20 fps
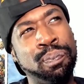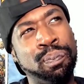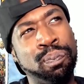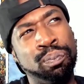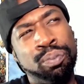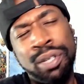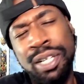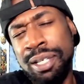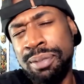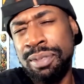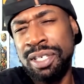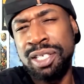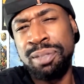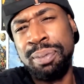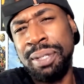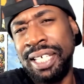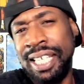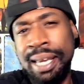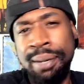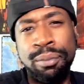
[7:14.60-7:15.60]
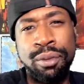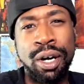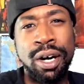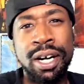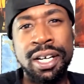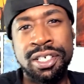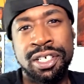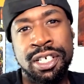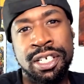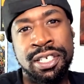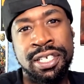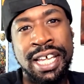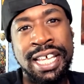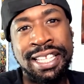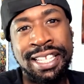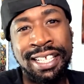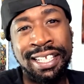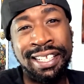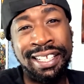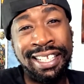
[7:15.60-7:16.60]
pretty much became conscious
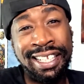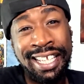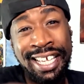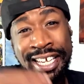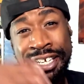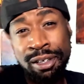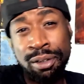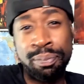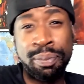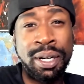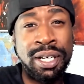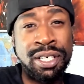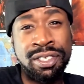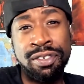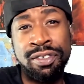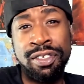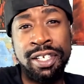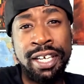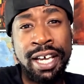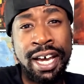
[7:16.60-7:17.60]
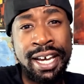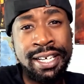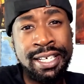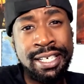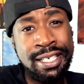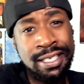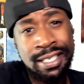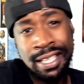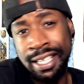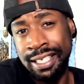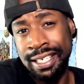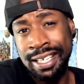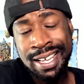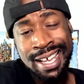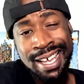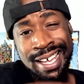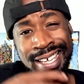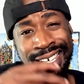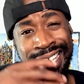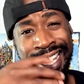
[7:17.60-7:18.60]
at the later parts of the 90s like
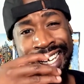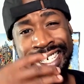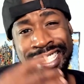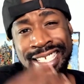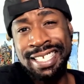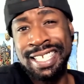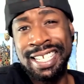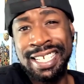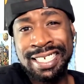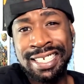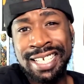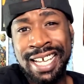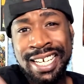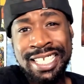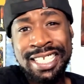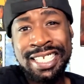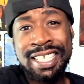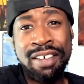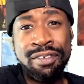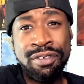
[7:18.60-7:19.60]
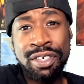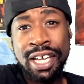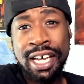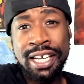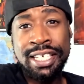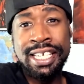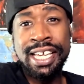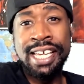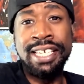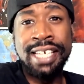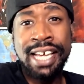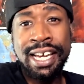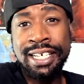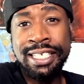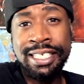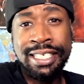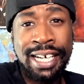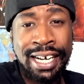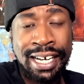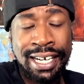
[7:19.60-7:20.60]
96 97 98
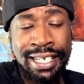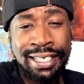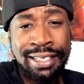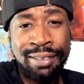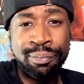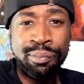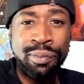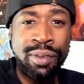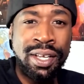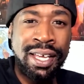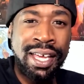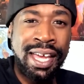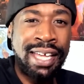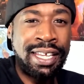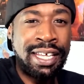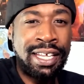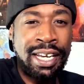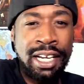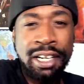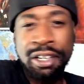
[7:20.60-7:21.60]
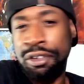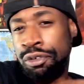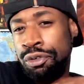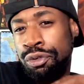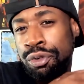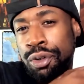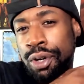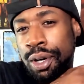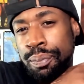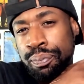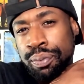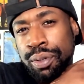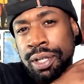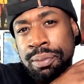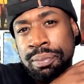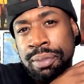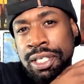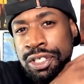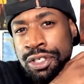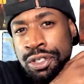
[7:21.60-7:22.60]
99 and then i grew up pretty
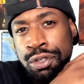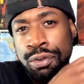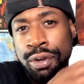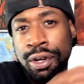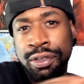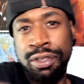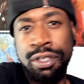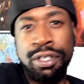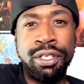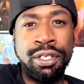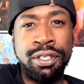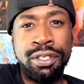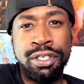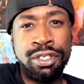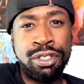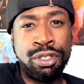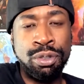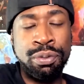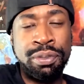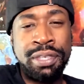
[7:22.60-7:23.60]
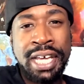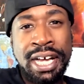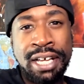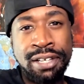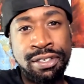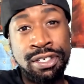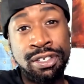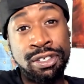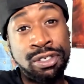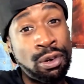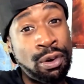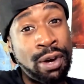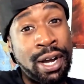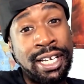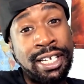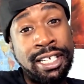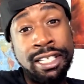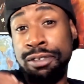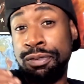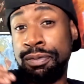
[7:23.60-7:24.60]
much throughout the the 2000s so i
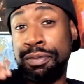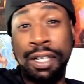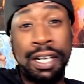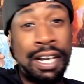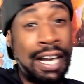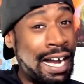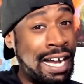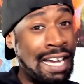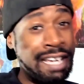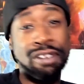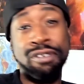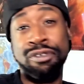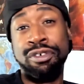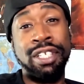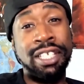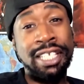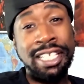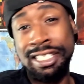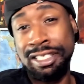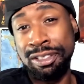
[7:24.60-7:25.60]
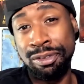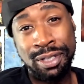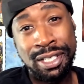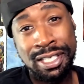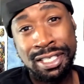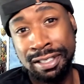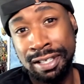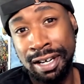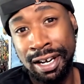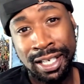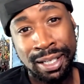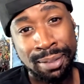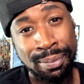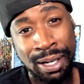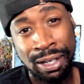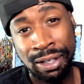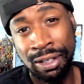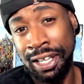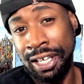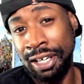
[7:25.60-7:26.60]
could kind of relate to what he's talking
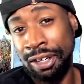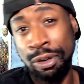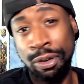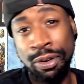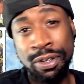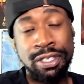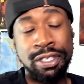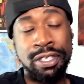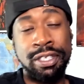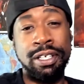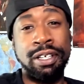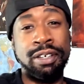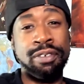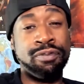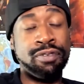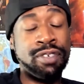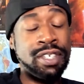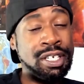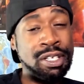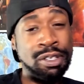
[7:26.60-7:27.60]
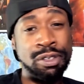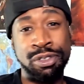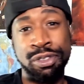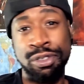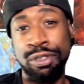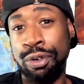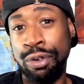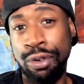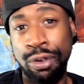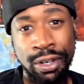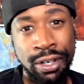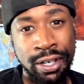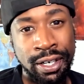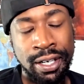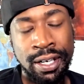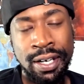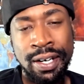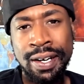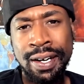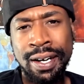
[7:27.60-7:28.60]
about, like going to the video store,
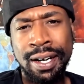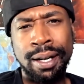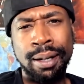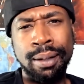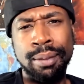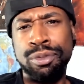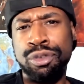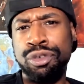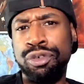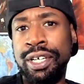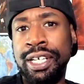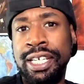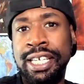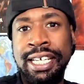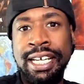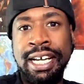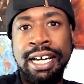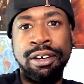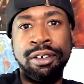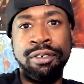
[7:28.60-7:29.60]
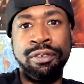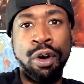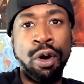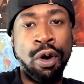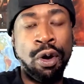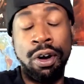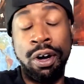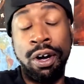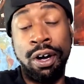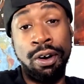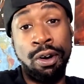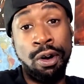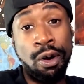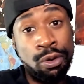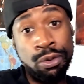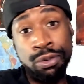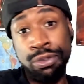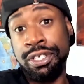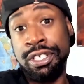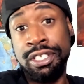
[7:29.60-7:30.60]
um, drinking out of ho uh,
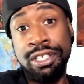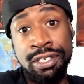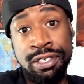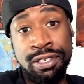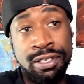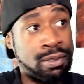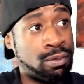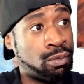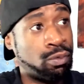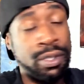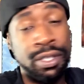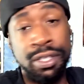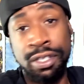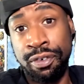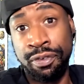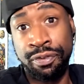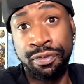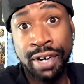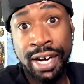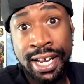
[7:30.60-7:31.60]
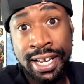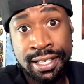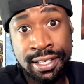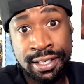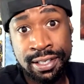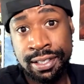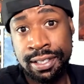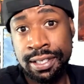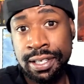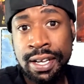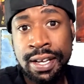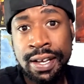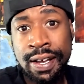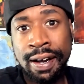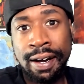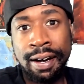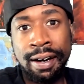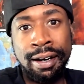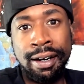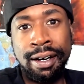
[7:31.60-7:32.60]
hoses with your friends,
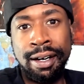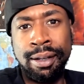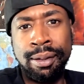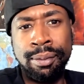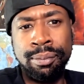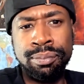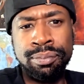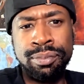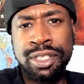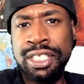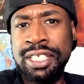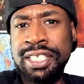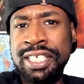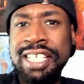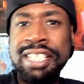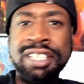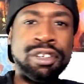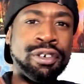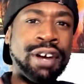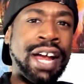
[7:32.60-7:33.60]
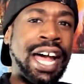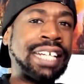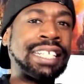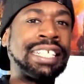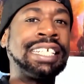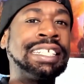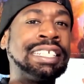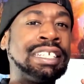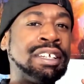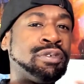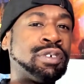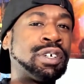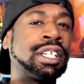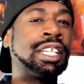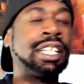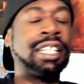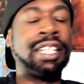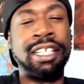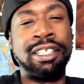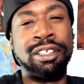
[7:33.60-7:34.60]
um, just interacting
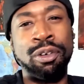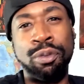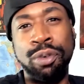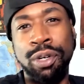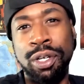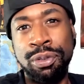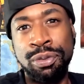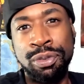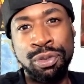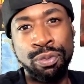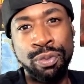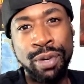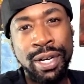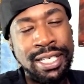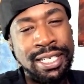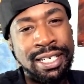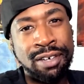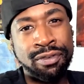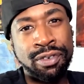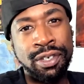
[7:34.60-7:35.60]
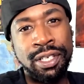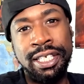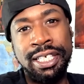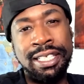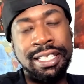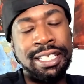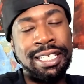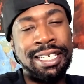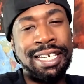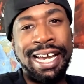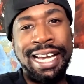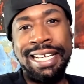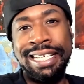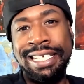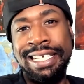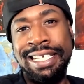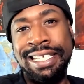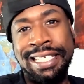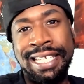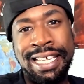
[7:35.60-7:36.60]
differently. Like the world was way differently in the
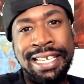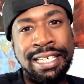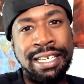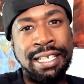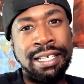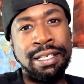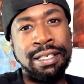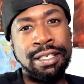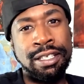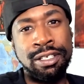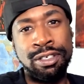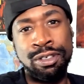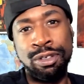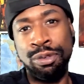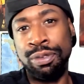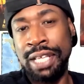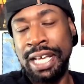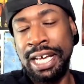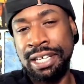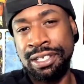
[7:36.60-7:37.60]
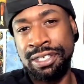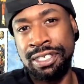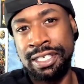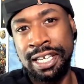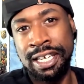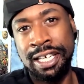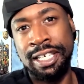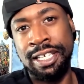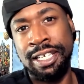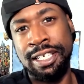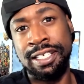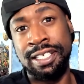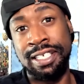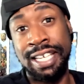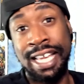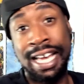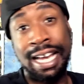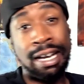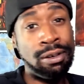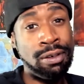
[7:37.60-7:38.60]
90s and the, the 2000s than it is
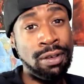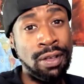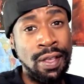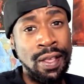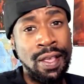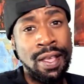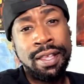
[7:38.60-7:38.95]
now.